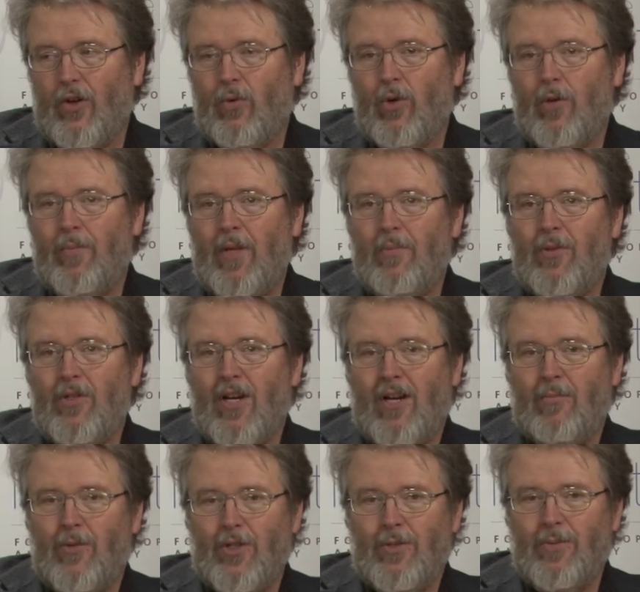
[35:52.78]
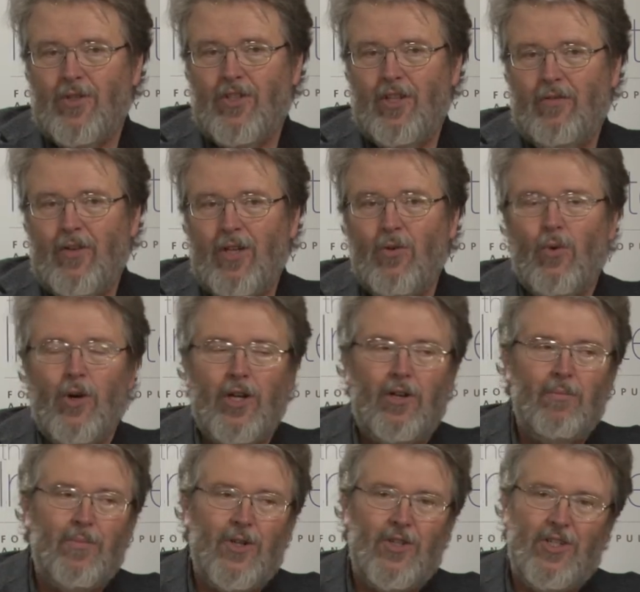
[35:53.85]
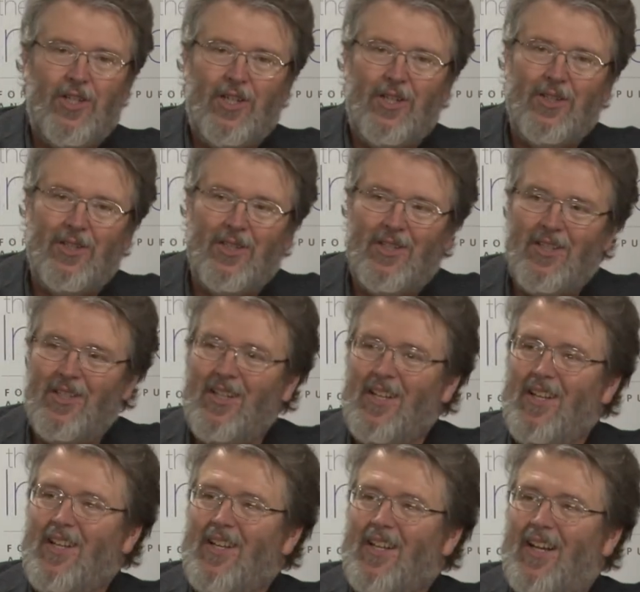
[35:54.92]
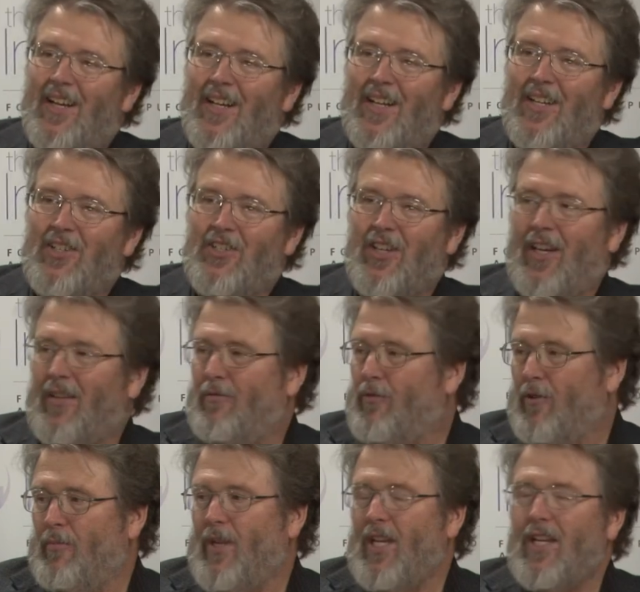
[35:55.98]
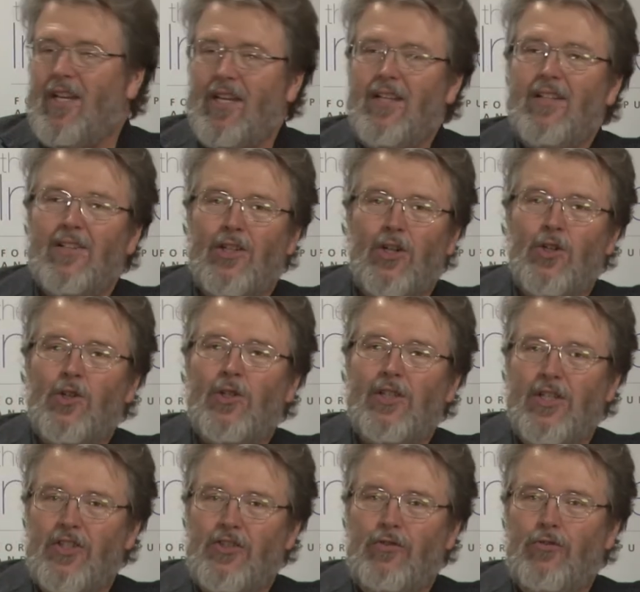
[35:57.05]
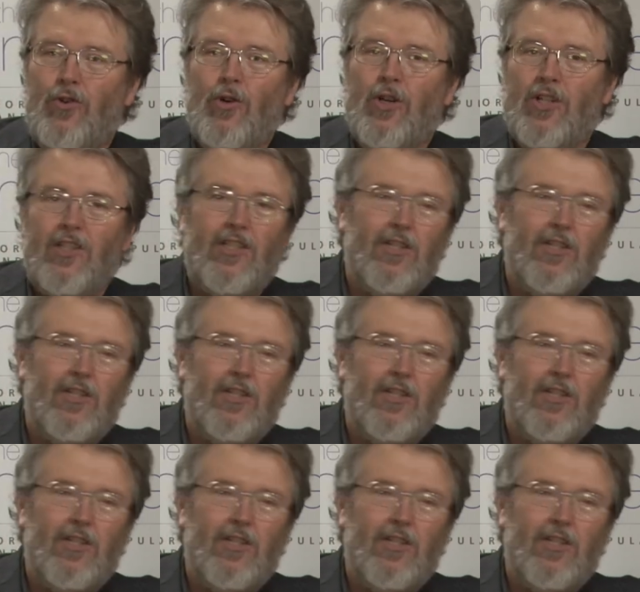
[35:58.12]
There were people got more specific. One in particular uh, said, for me, local is a four